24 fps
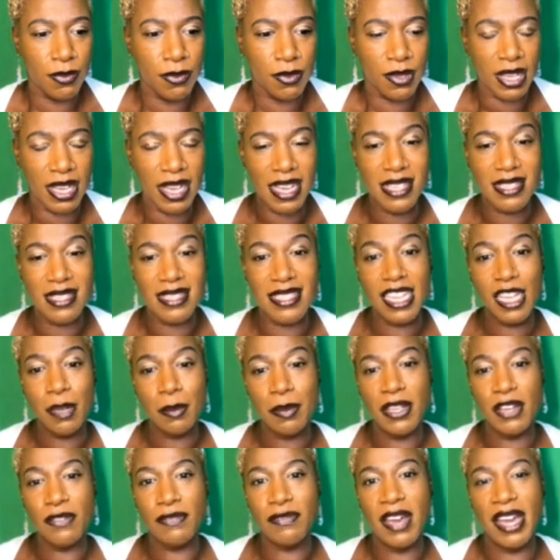It has
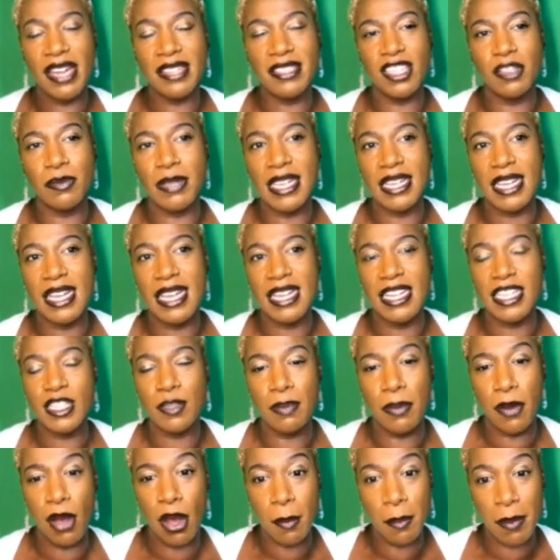deeply affected me. It is
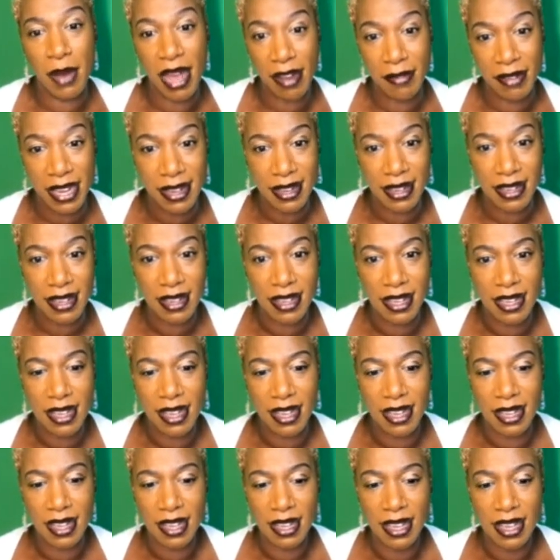barbaric.
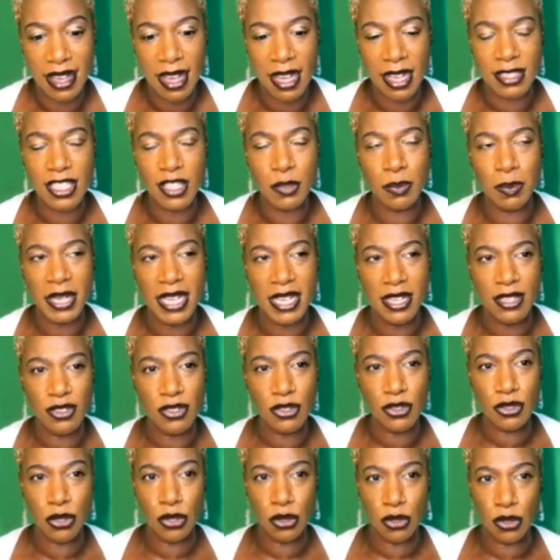It speaks
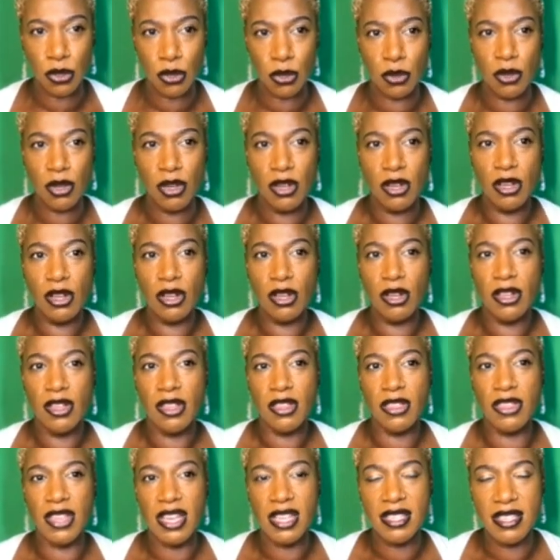to
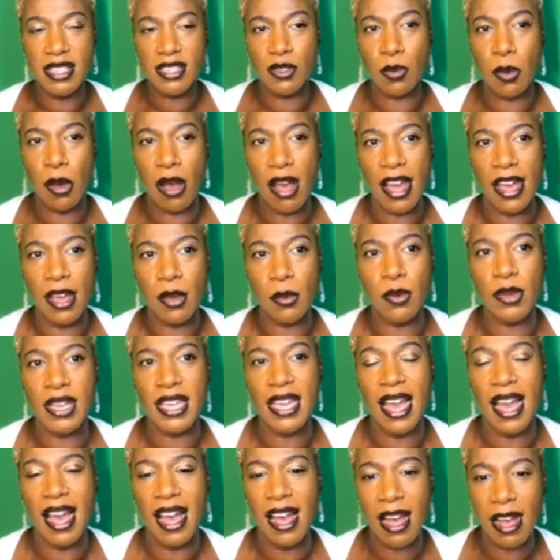this is why we
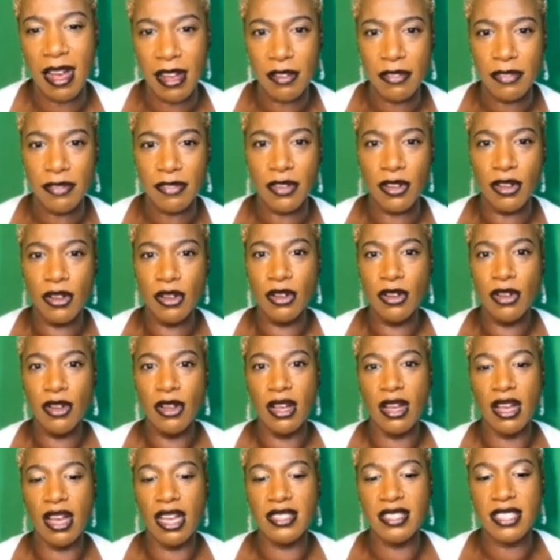have
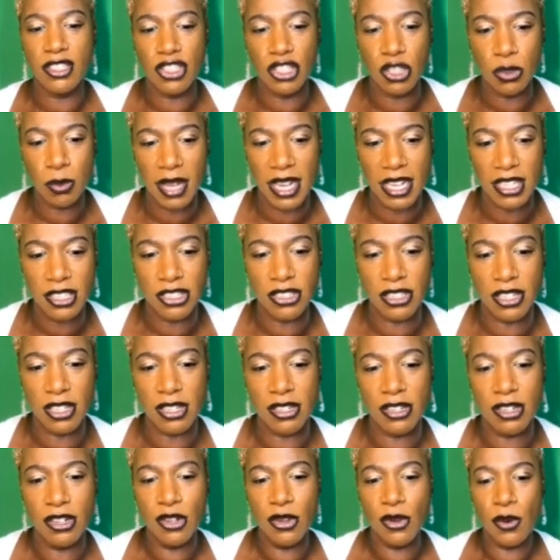a
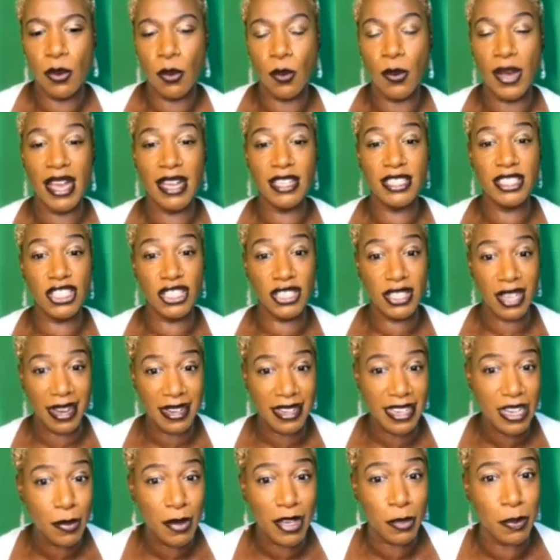situation where
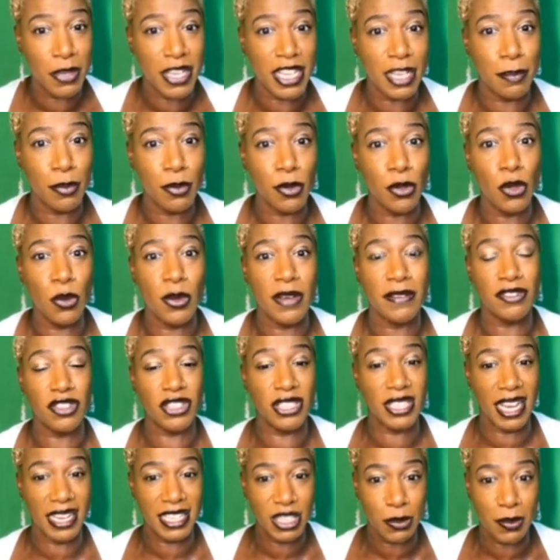genuine people who have
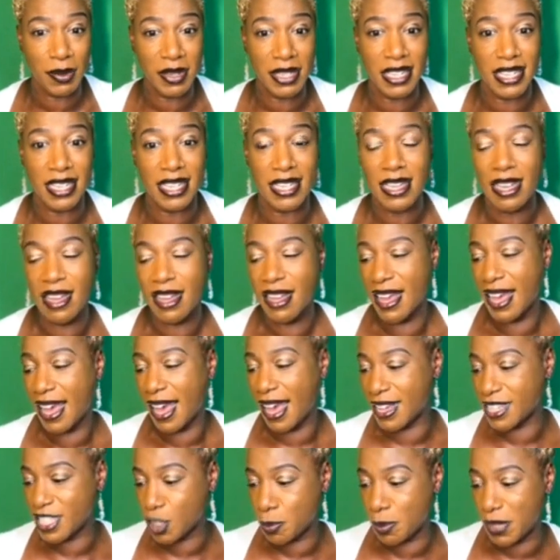genuinely
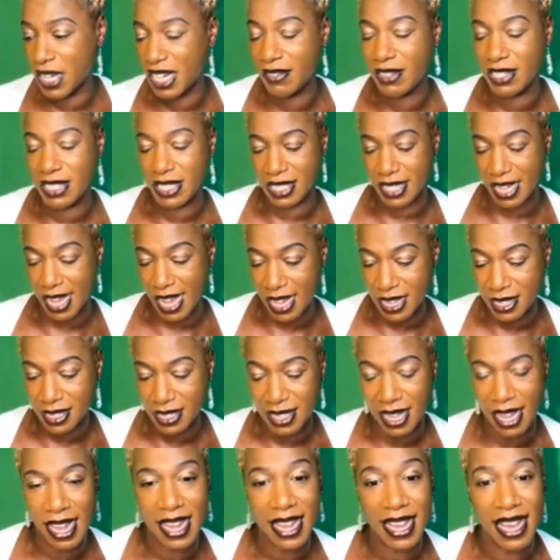experienced
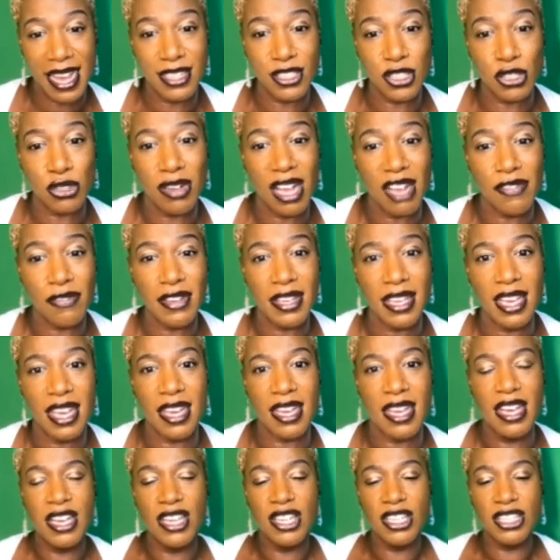SA and
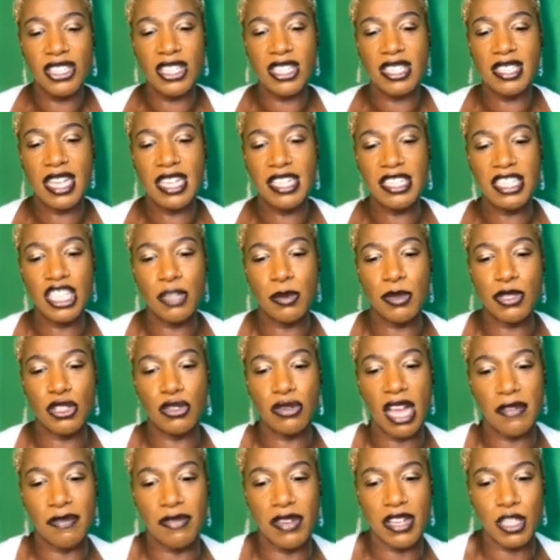trafficking, she said she was
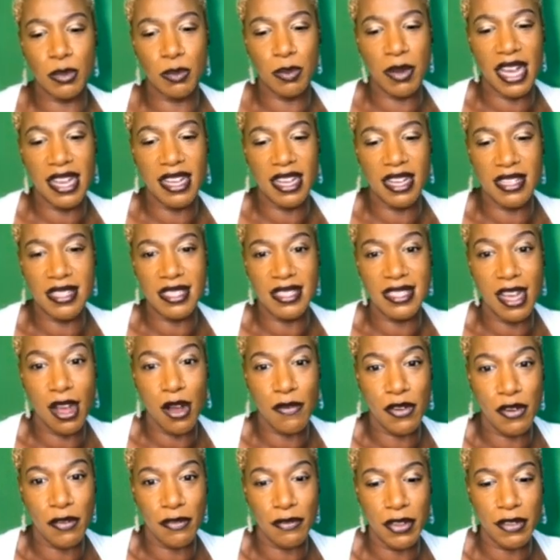trafficked by herself
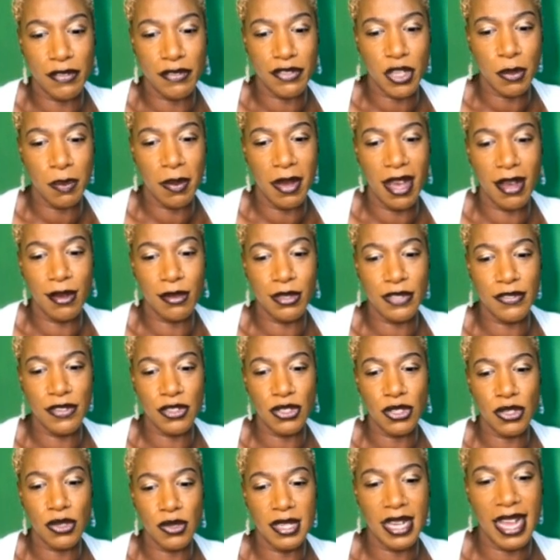for 50 pounds for
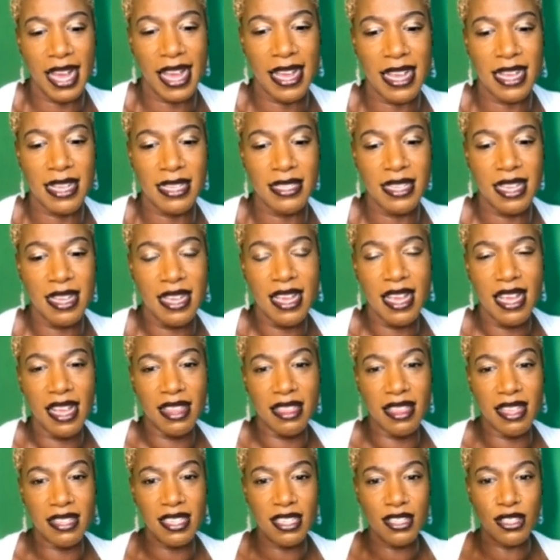two days.
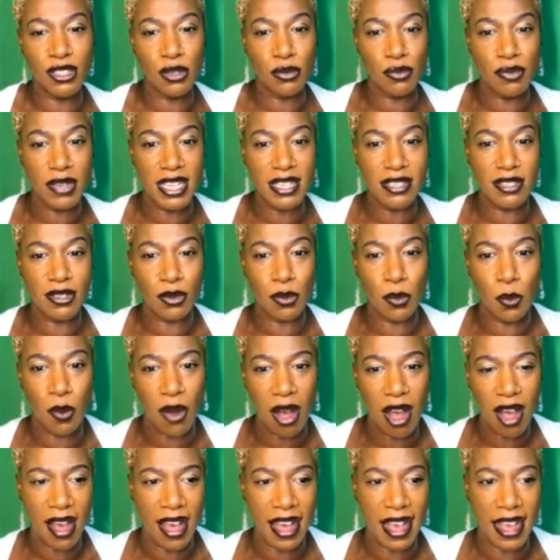This is the reason
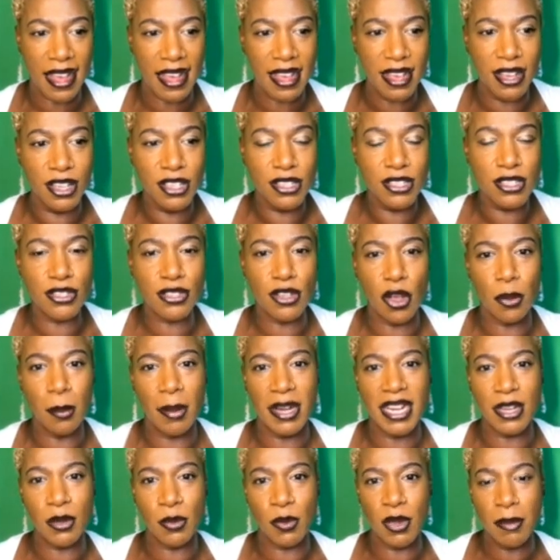why so
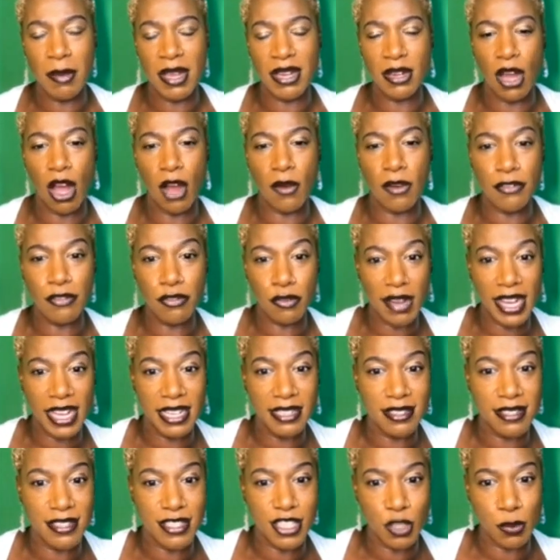many women are
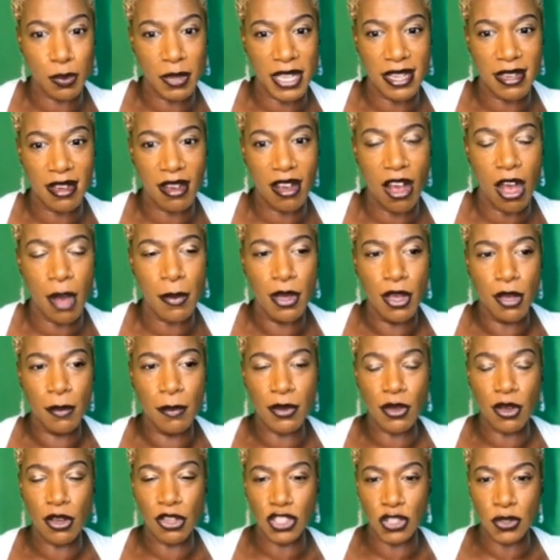afraid to speak up
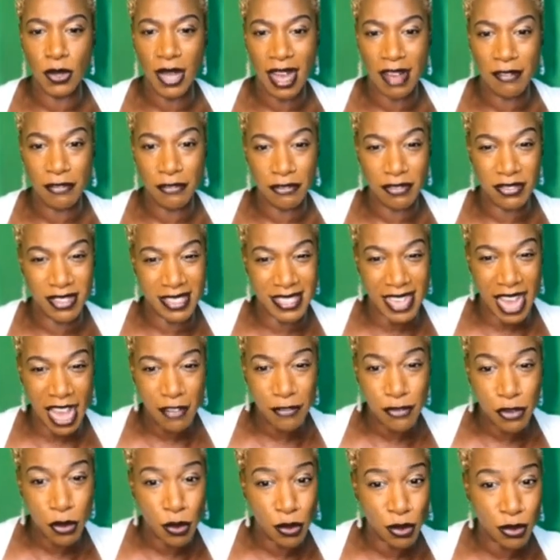because you have
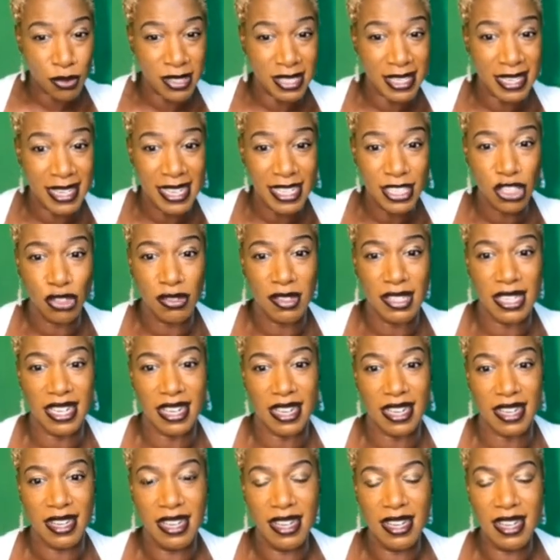devils
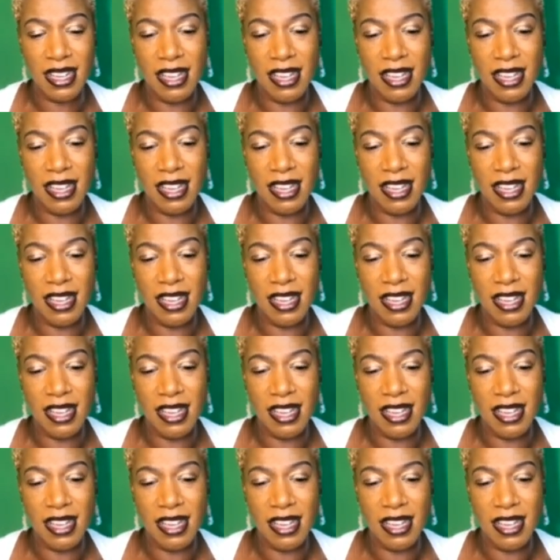literally